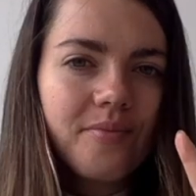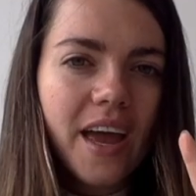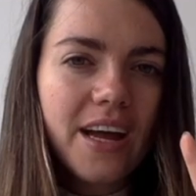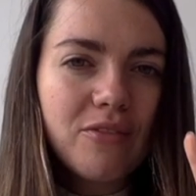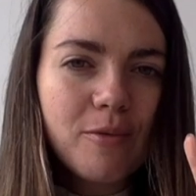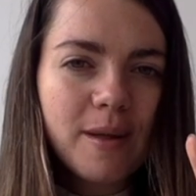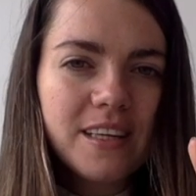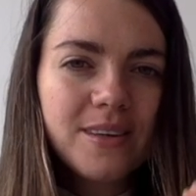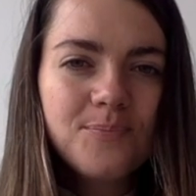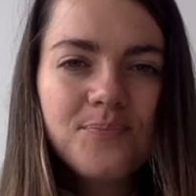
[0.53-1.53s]
Hi
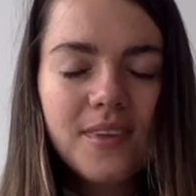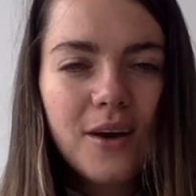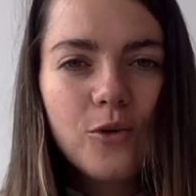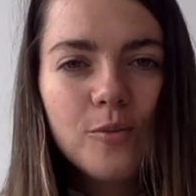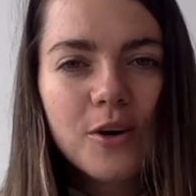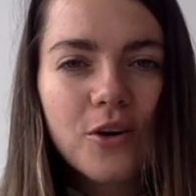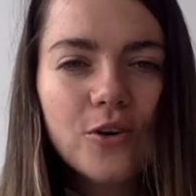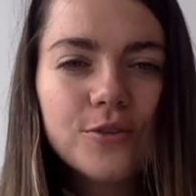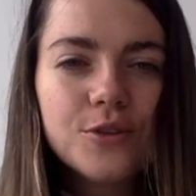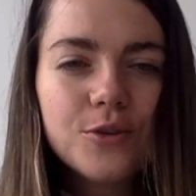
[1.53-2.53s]
everybody, hope you're
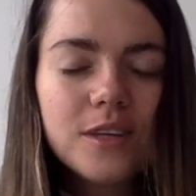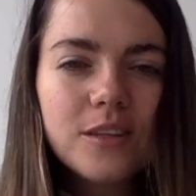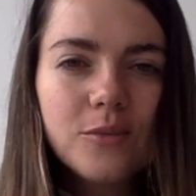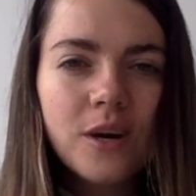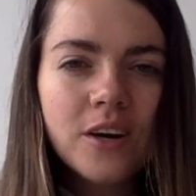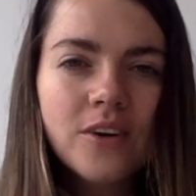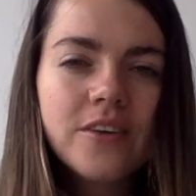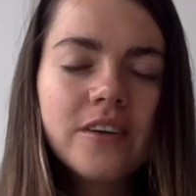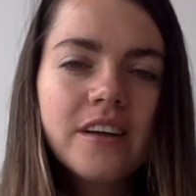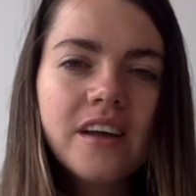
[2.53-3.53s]
all doing well.
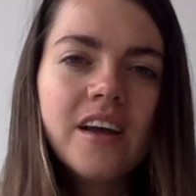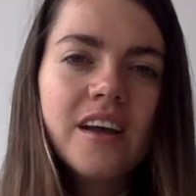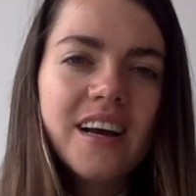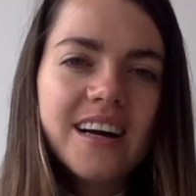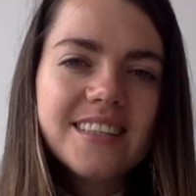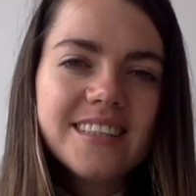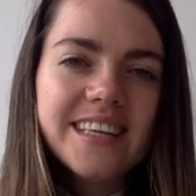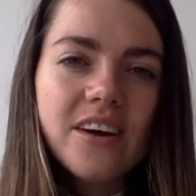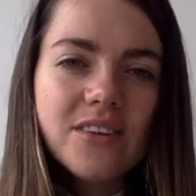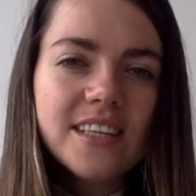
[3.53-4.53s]

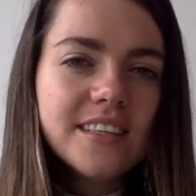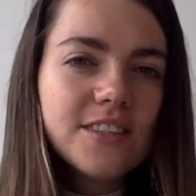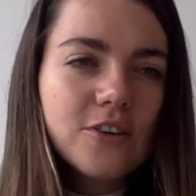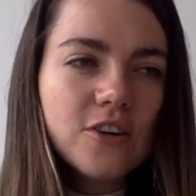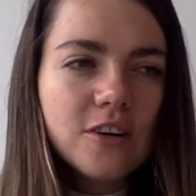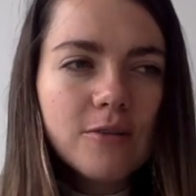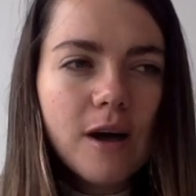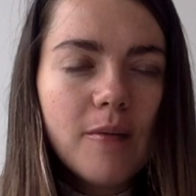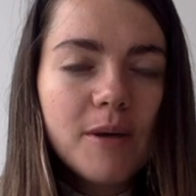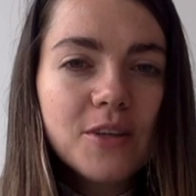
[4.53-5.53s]
Today I would like to talk
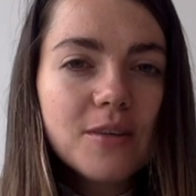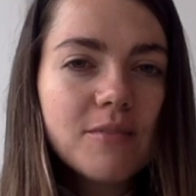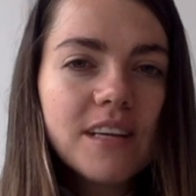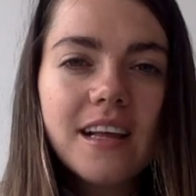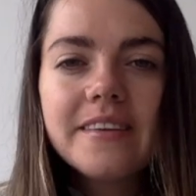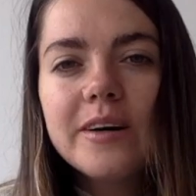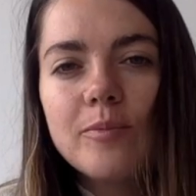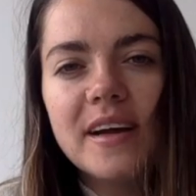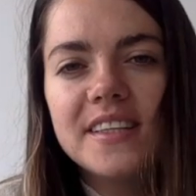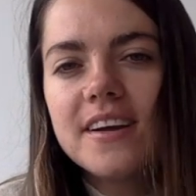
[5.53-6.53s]
about something a little
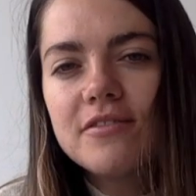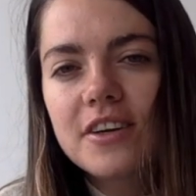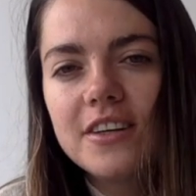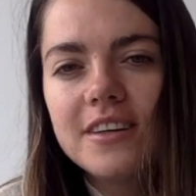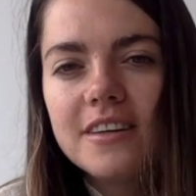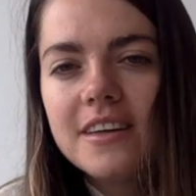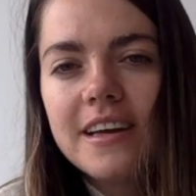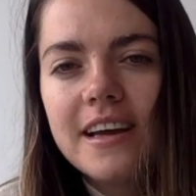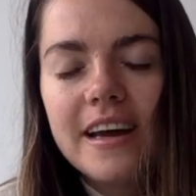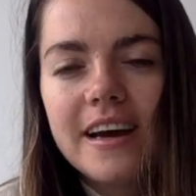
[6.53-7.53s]
bit different.
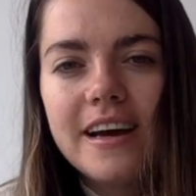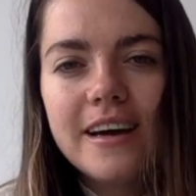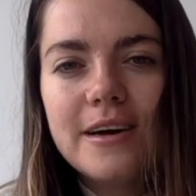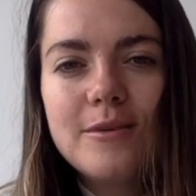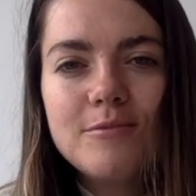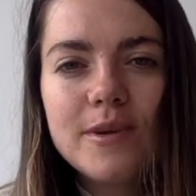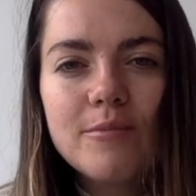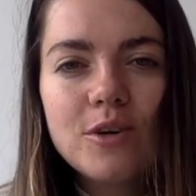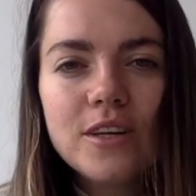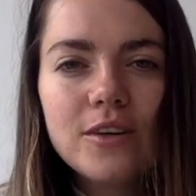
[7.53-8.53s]
So I'm
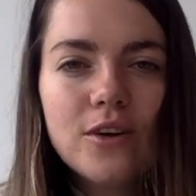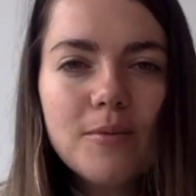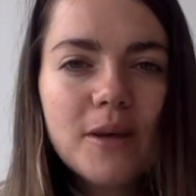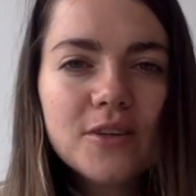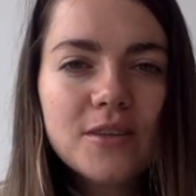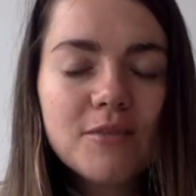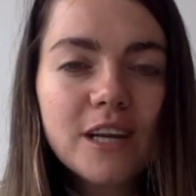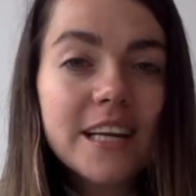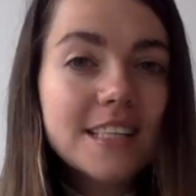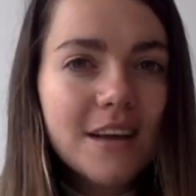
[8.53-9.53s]
going to talk about something
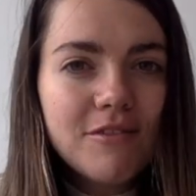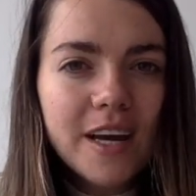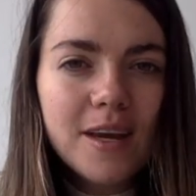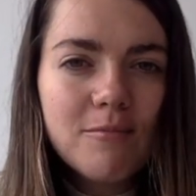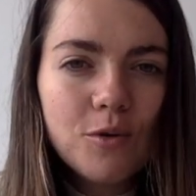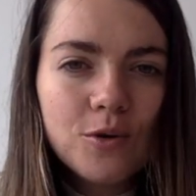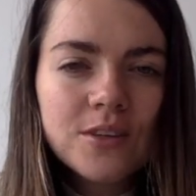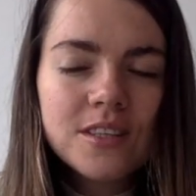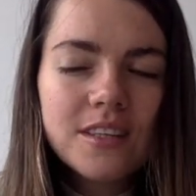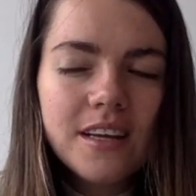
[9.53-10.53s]
that's very
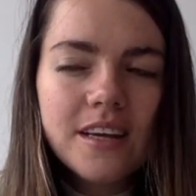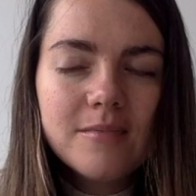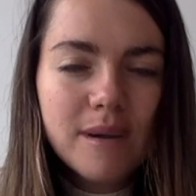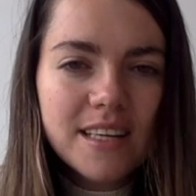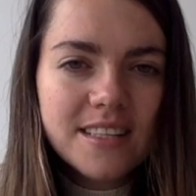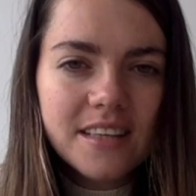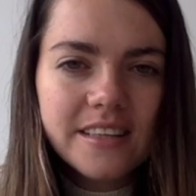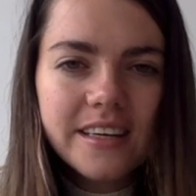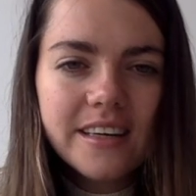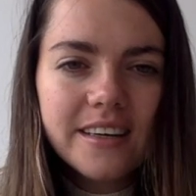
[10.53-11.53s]
important in my
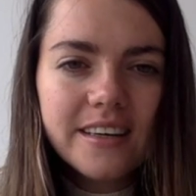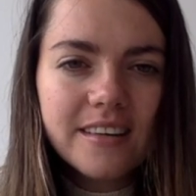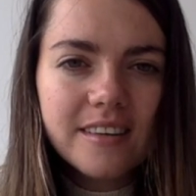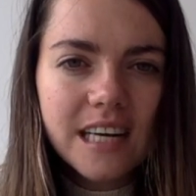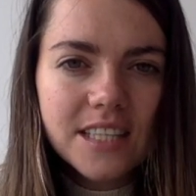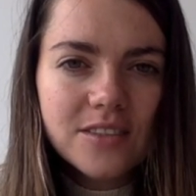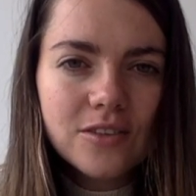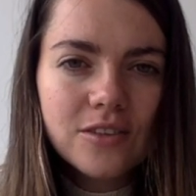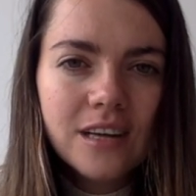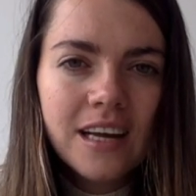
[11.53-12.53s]
city, in
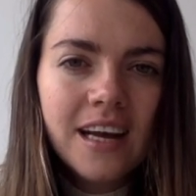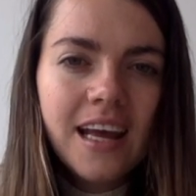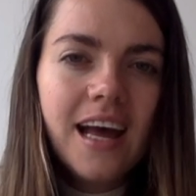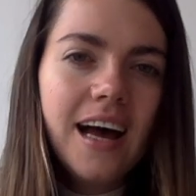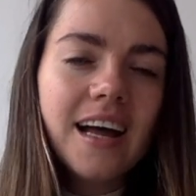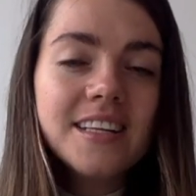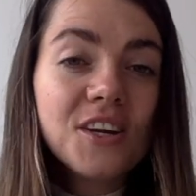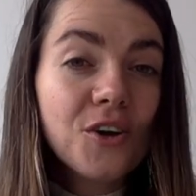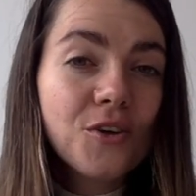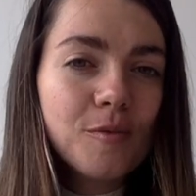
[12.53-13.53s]
Glasgow, and in
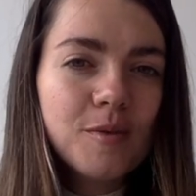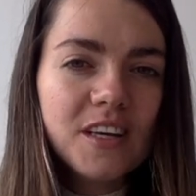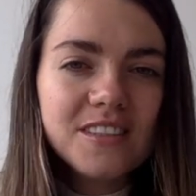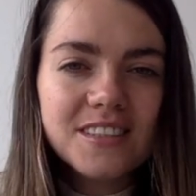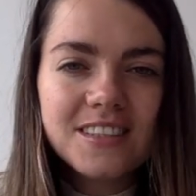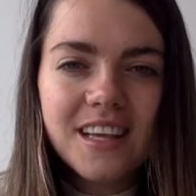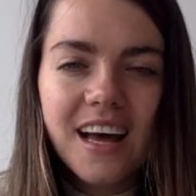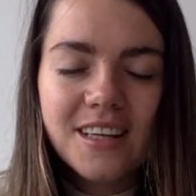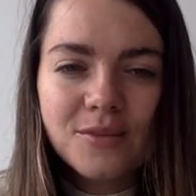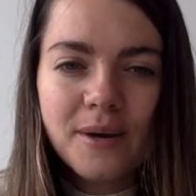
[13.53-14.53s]
other places
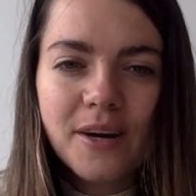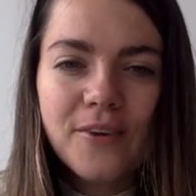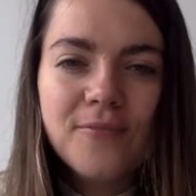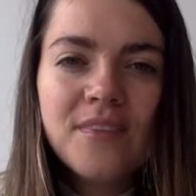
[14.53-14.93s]
as well.